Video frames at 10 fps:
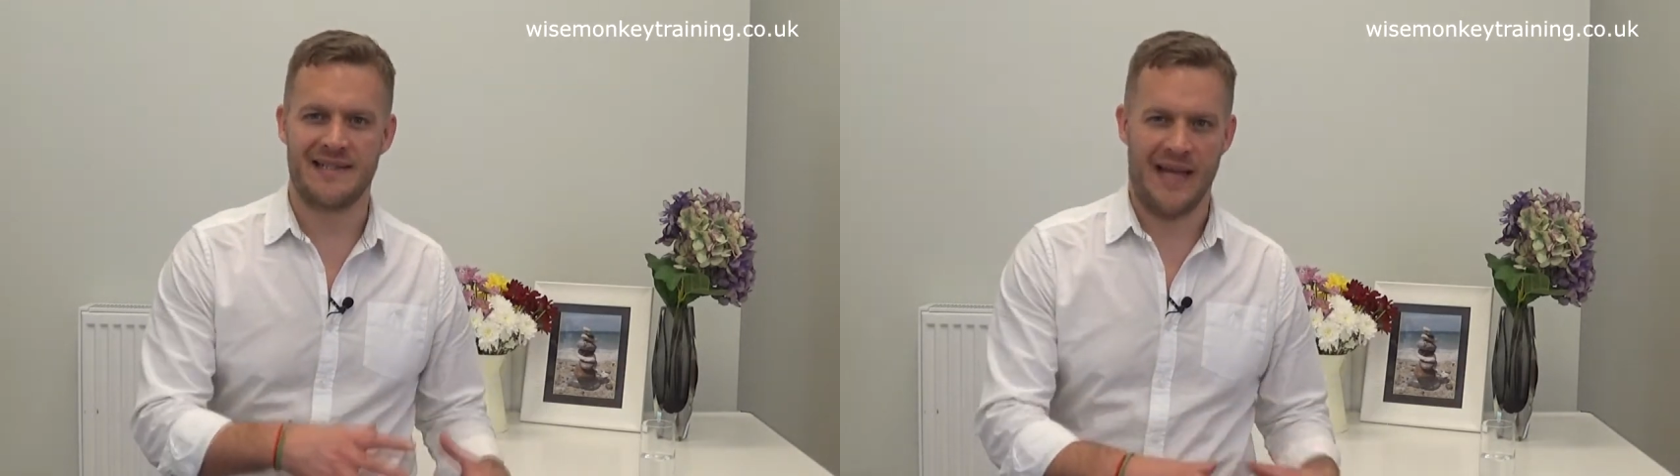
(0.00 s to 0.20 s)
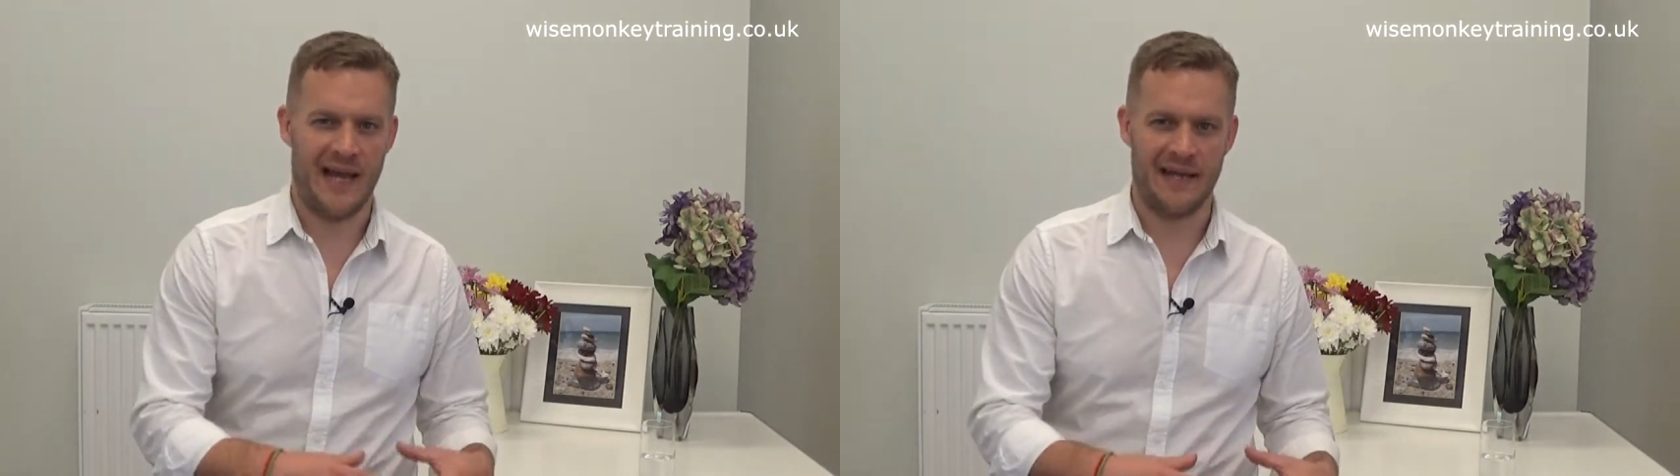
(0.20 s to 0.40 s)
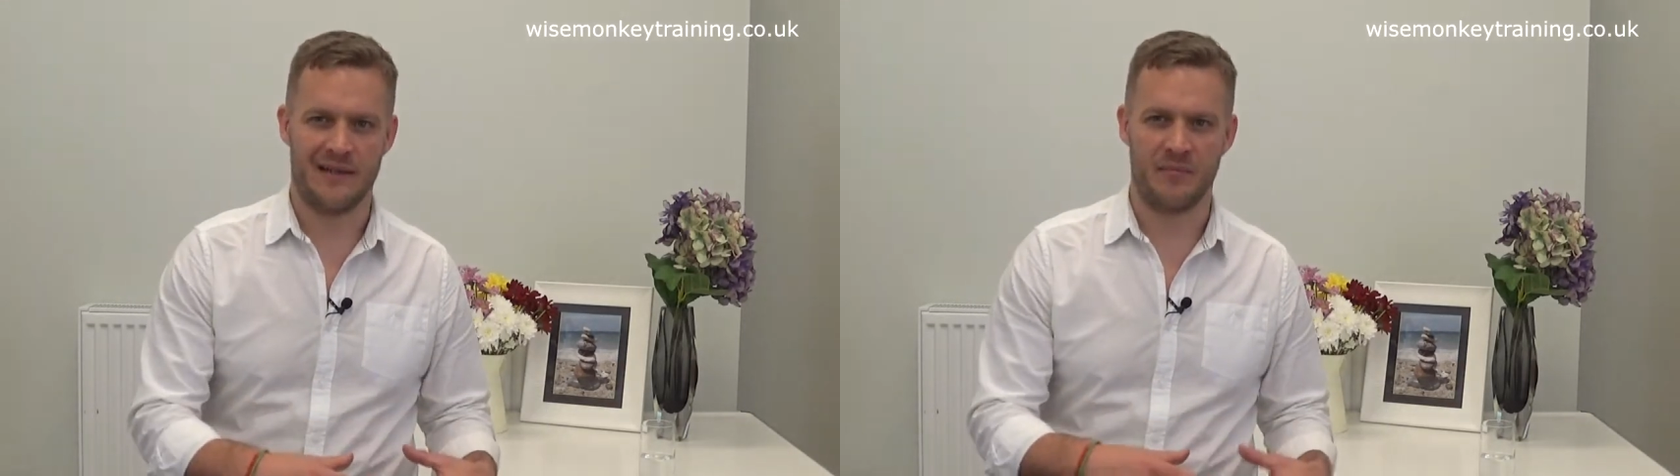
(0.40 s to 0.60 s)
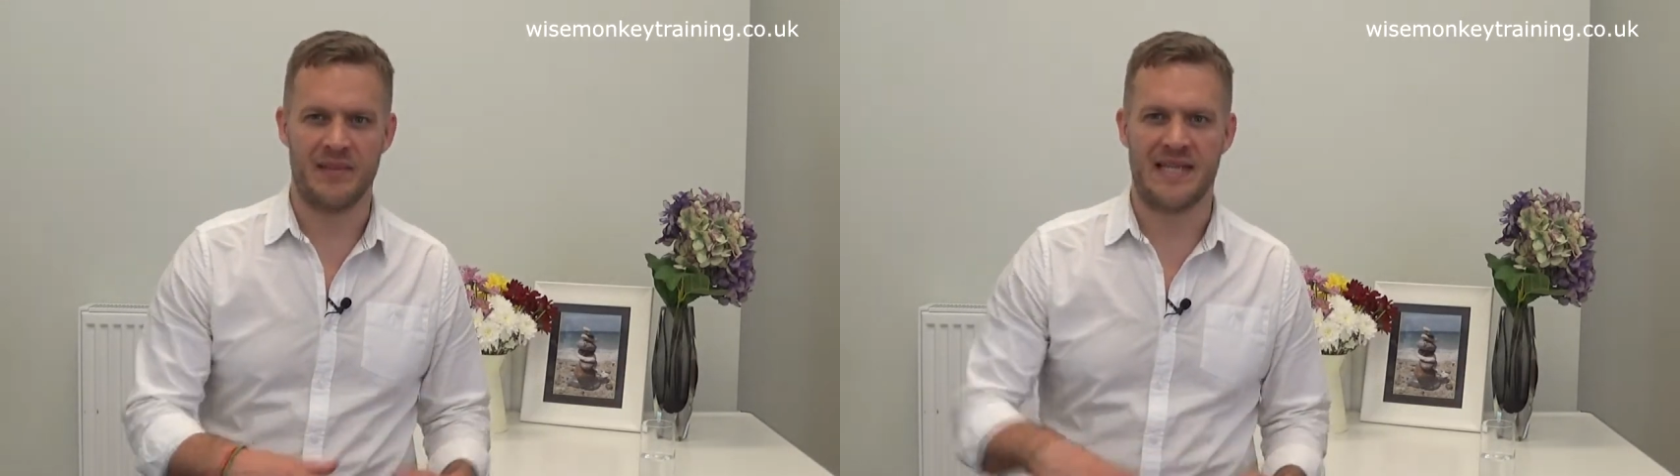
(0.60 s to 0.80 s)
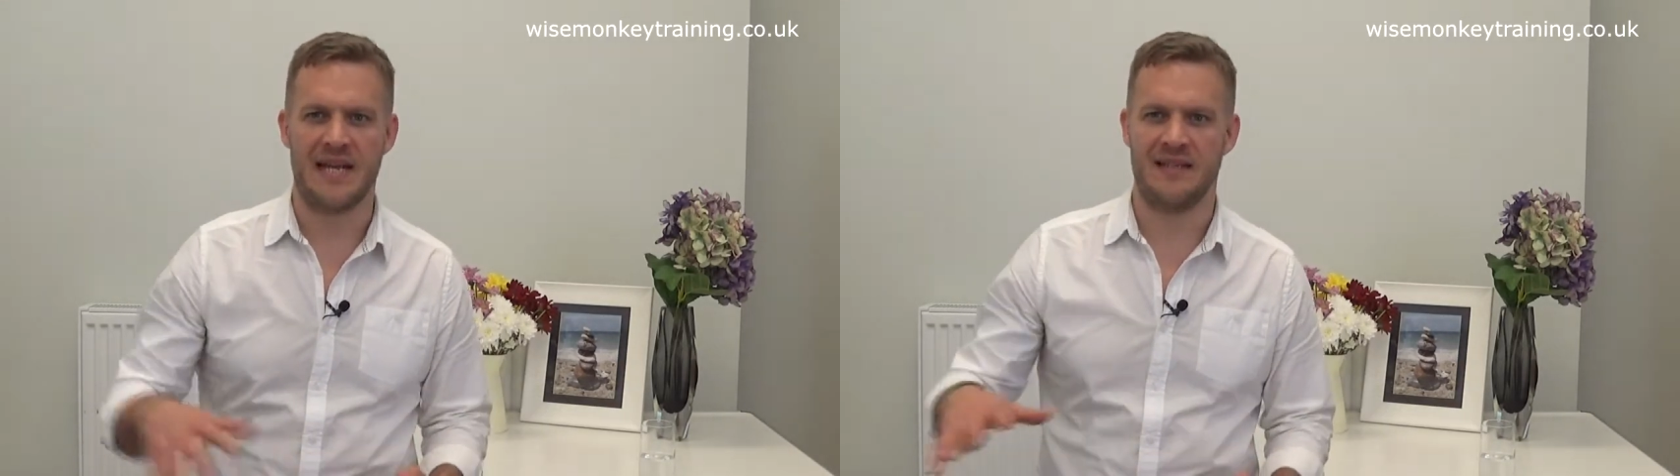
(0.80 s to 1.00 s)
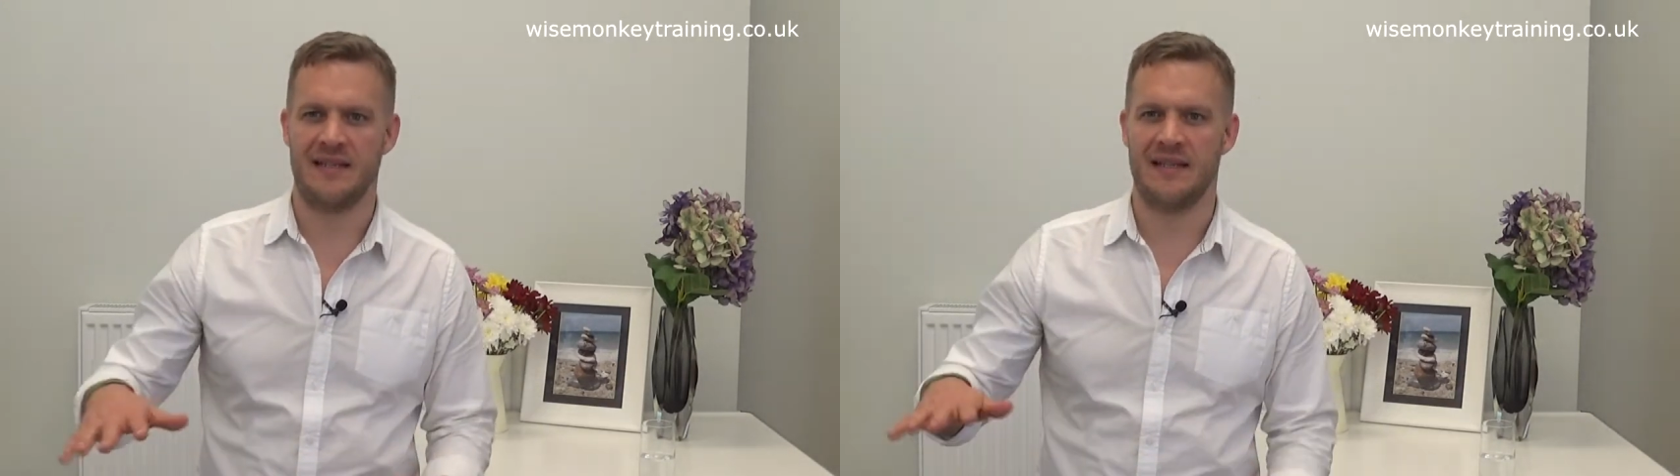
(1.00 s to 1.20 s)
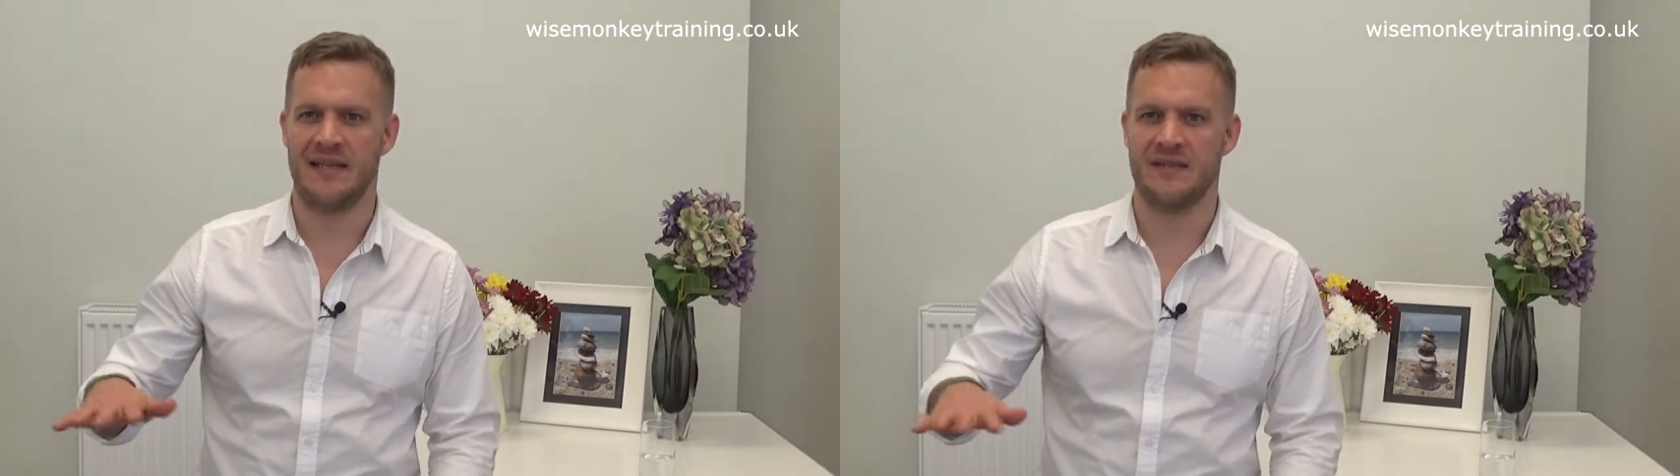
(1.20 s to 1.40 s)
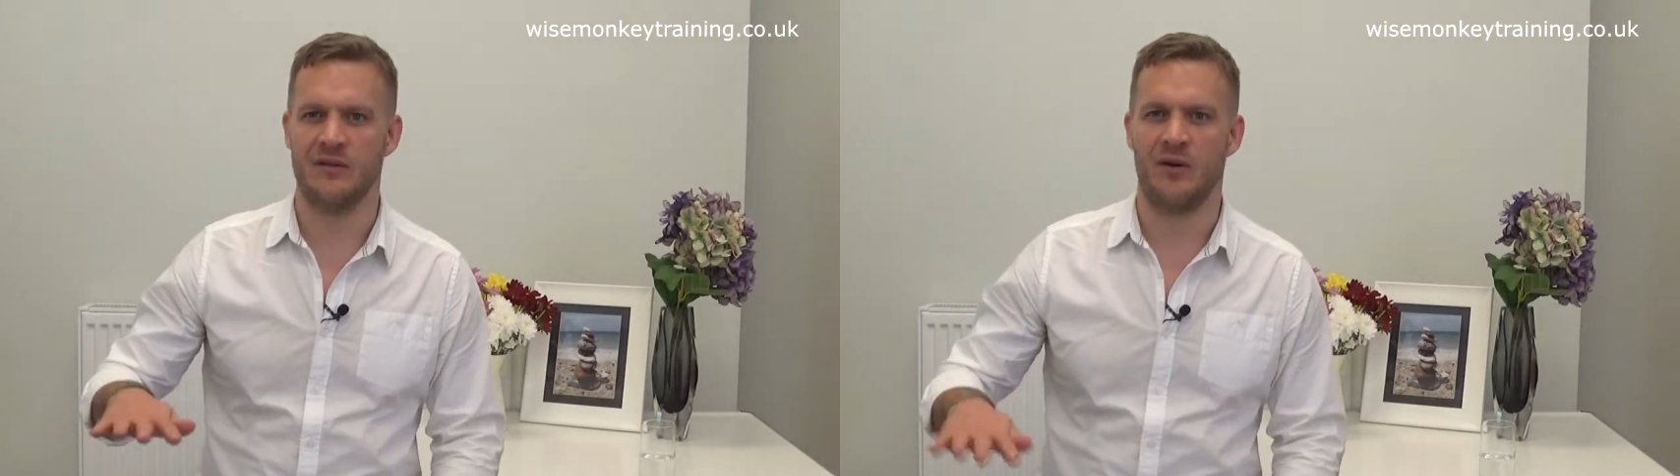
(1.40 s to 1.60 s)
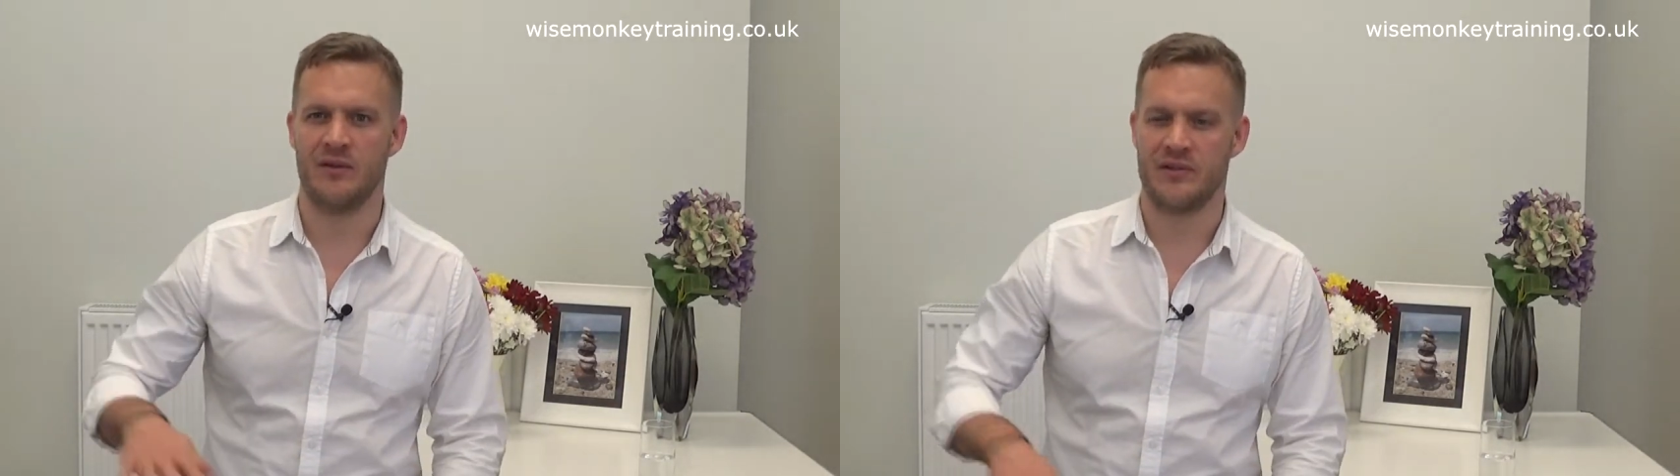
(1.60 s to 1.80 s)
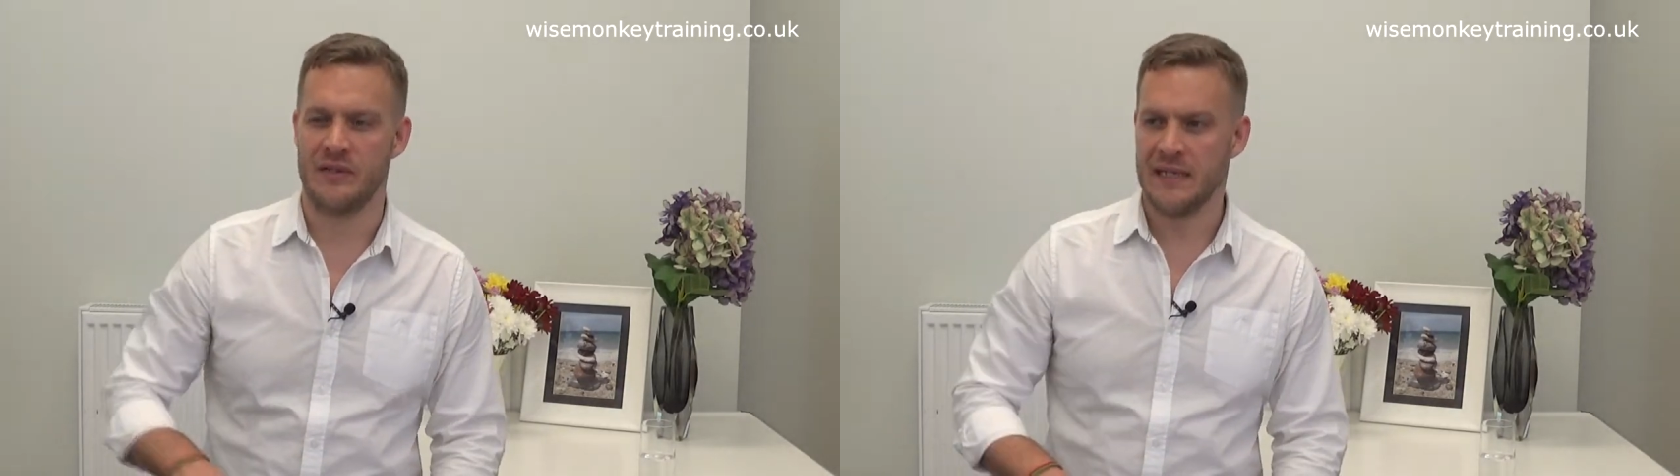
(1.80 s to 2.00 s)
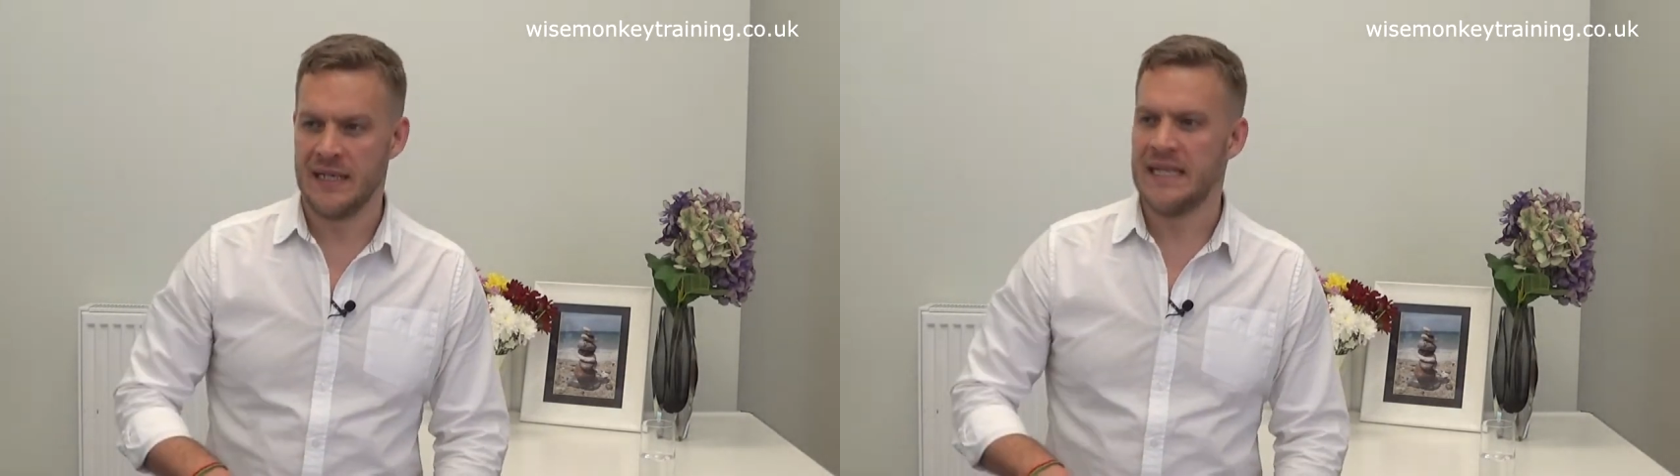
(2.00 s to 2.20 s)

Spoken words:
sand and pretending there's not